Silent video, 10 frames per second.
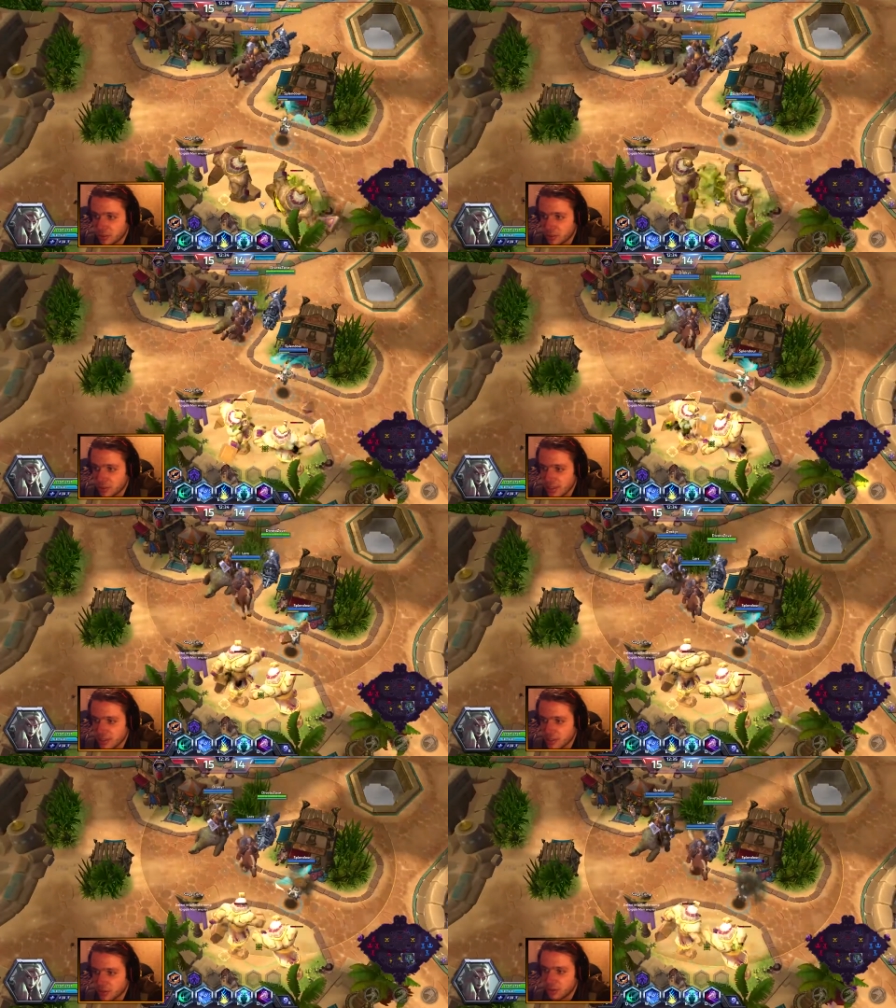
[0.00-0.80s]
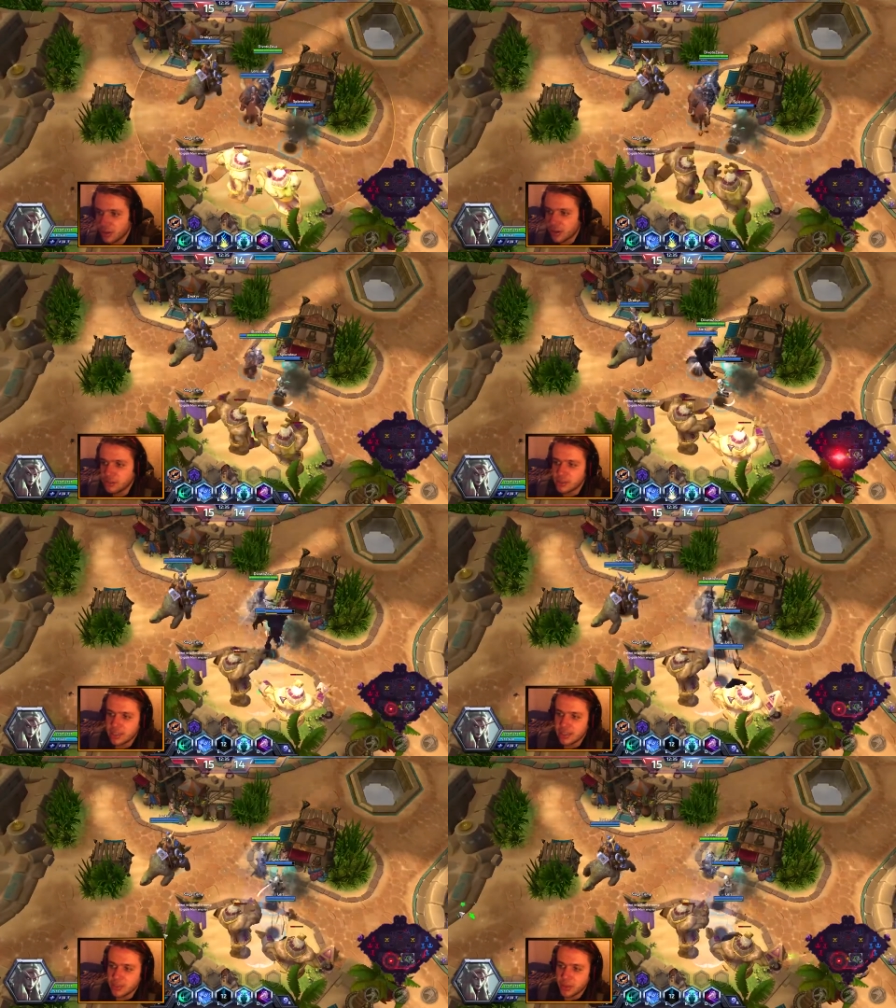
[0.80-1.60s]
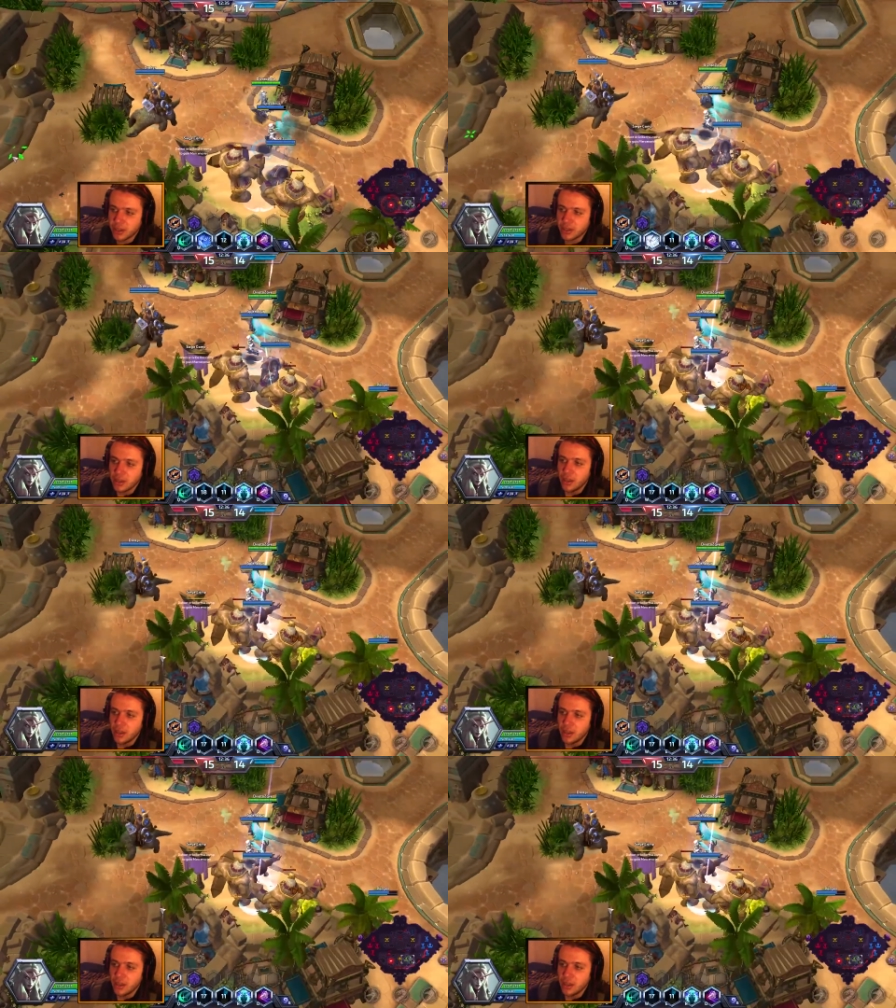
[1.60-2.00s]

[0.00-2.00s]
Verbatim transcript: two sides on your auto attack spec.